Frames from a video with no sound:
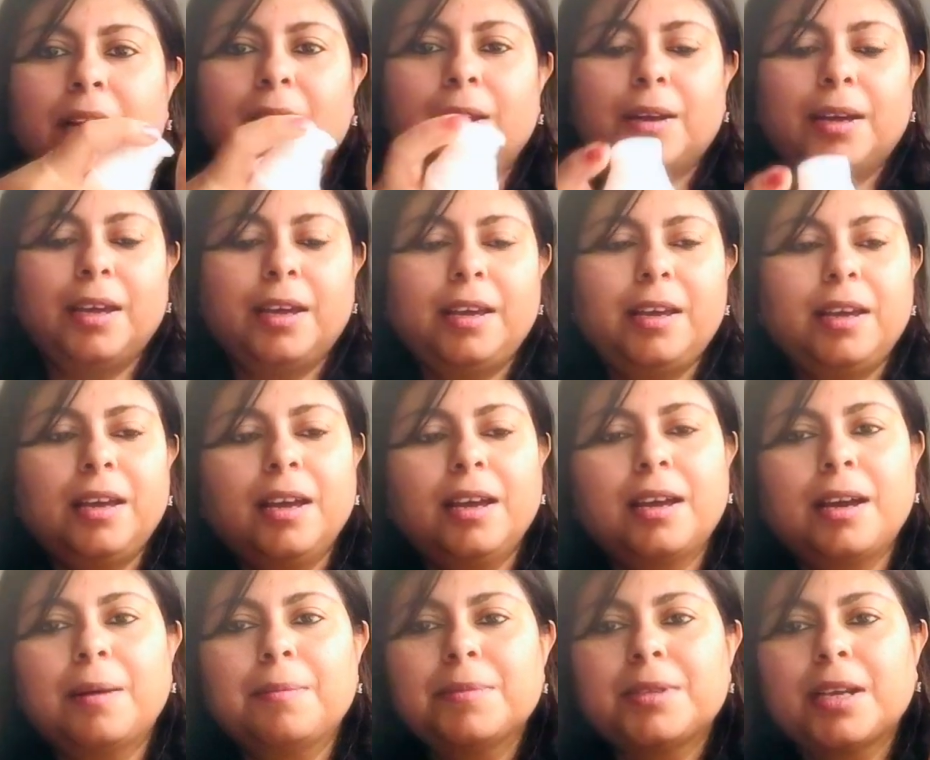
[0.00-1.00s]
okay,
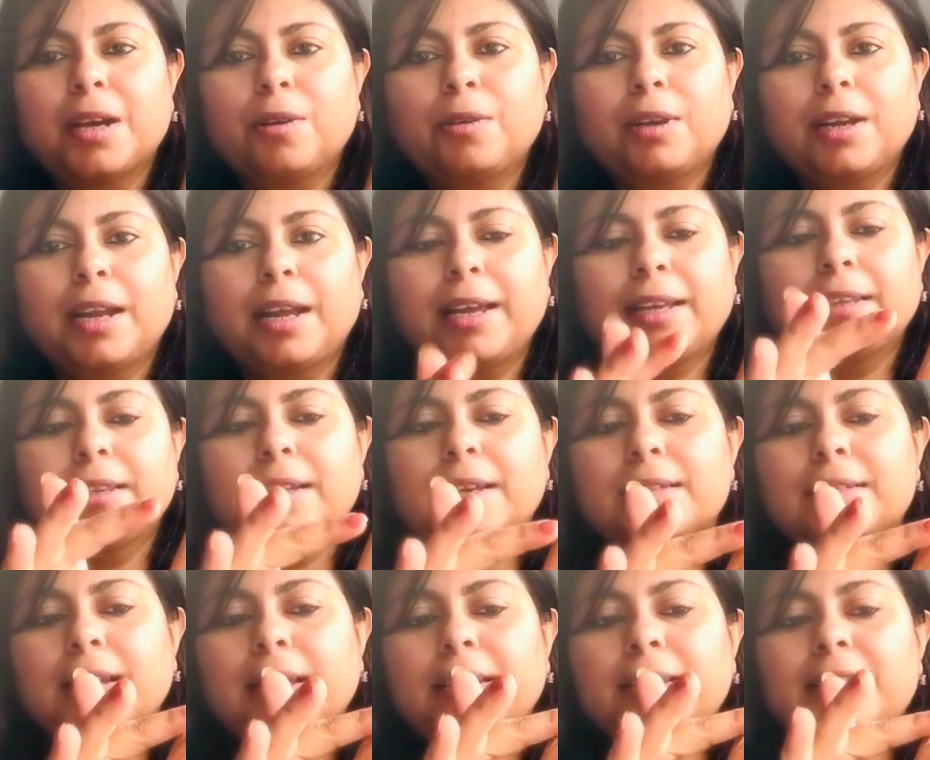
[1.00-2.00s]
it comes out like
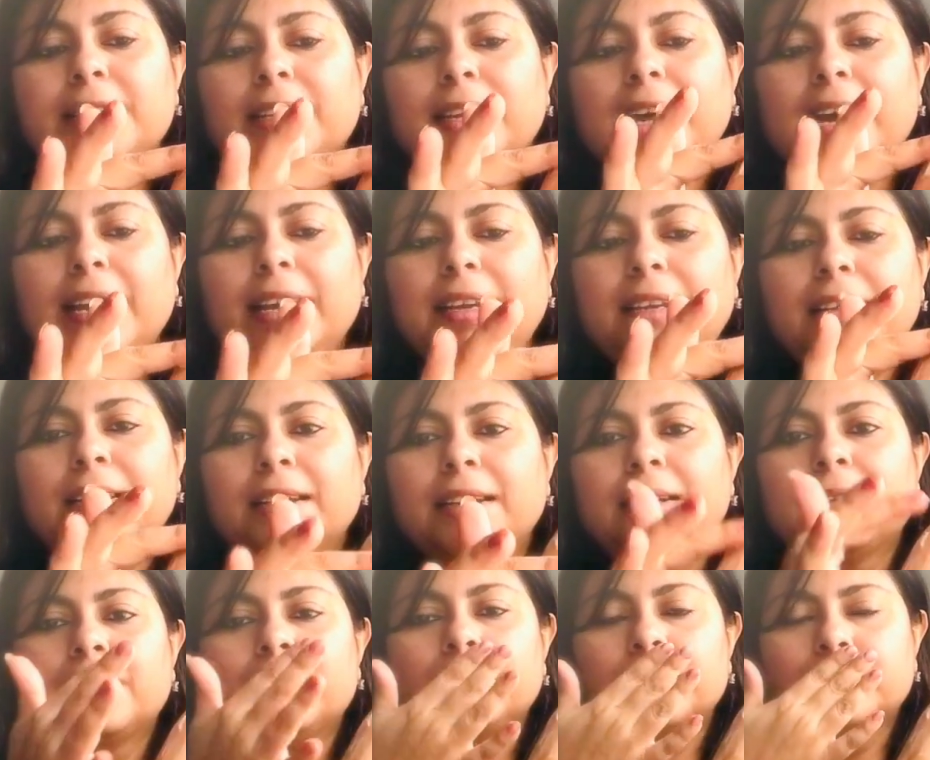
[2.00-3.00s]
this, and it's light.
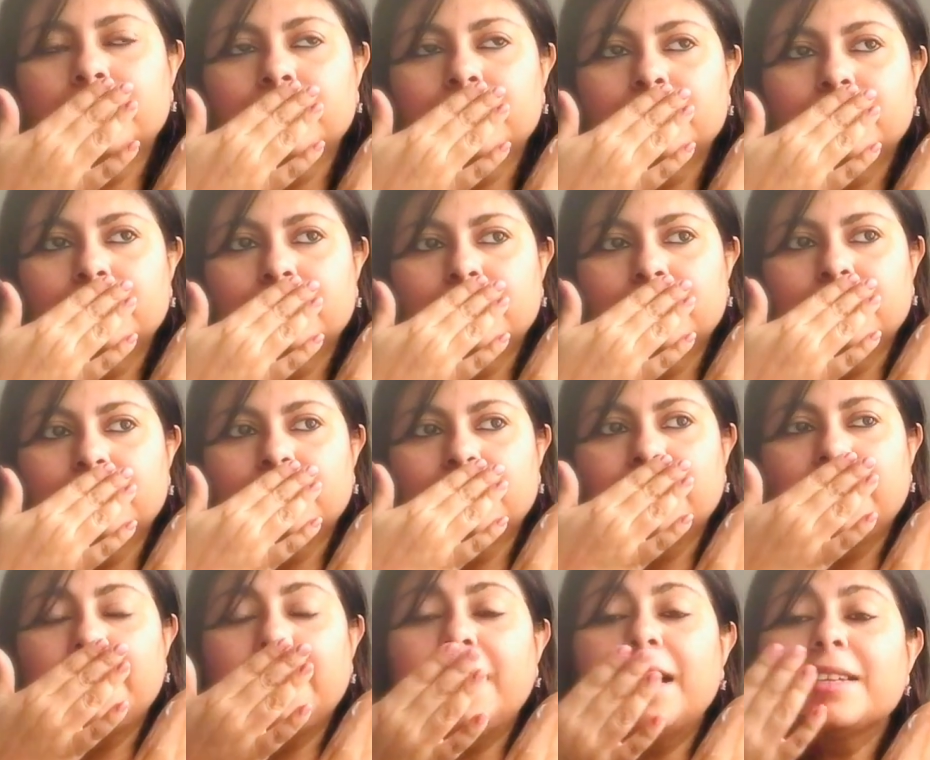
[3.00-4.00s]

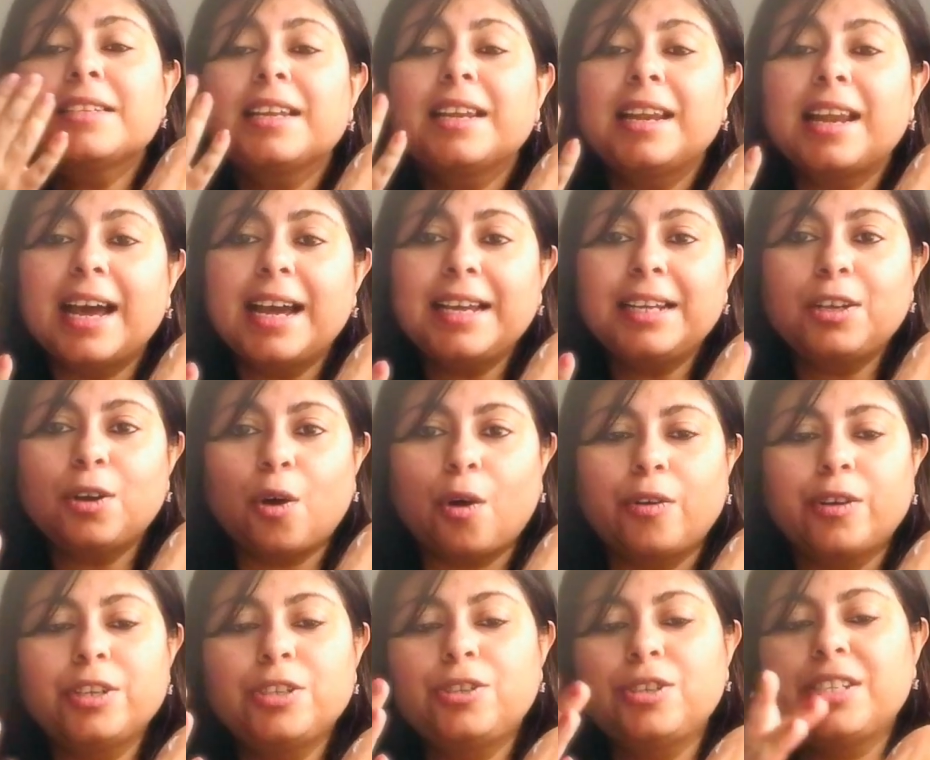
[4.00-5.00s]
It has a light
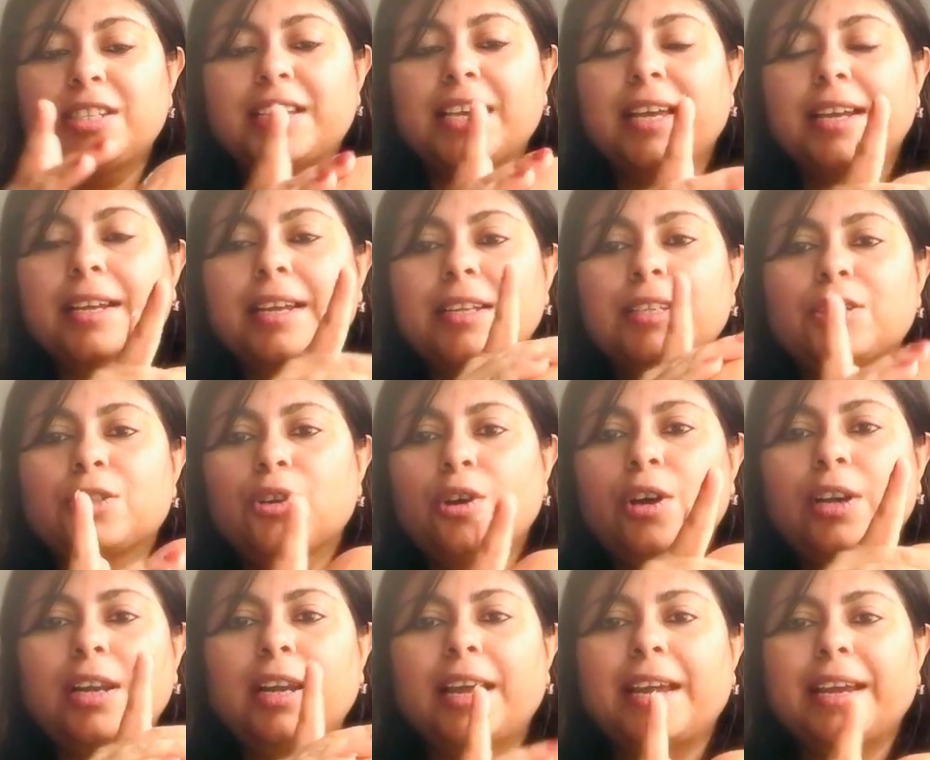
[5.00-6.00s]
orangey scent. It's not